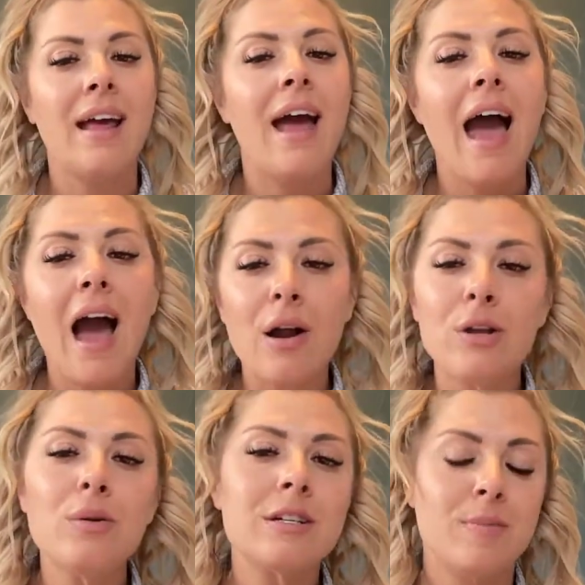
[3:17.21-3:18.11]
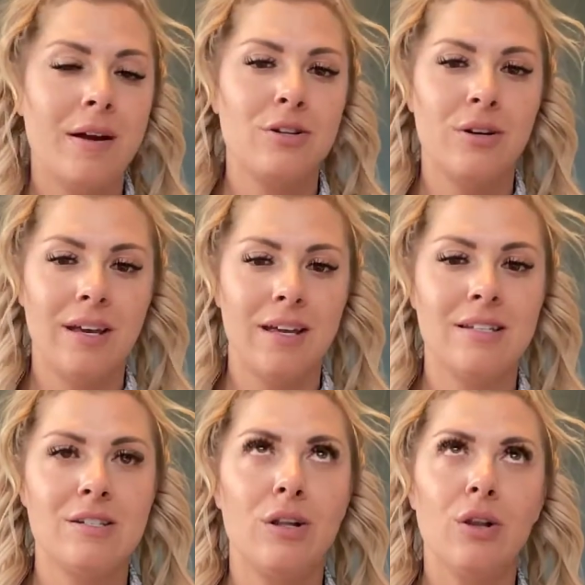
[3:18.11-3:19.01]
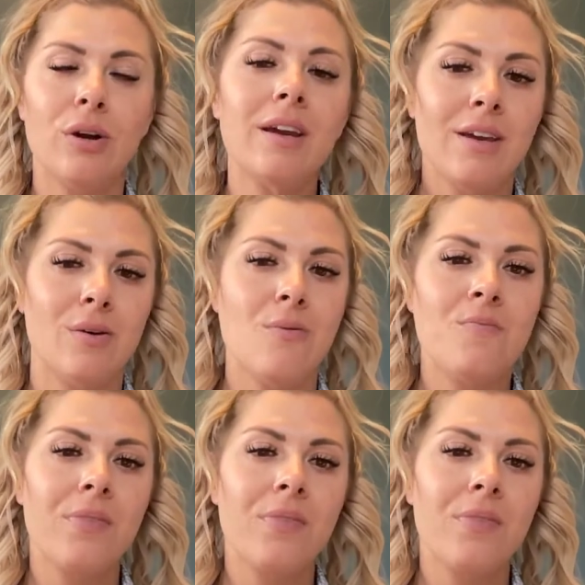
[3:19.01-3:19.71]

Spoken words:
How do you expect your kids to look at you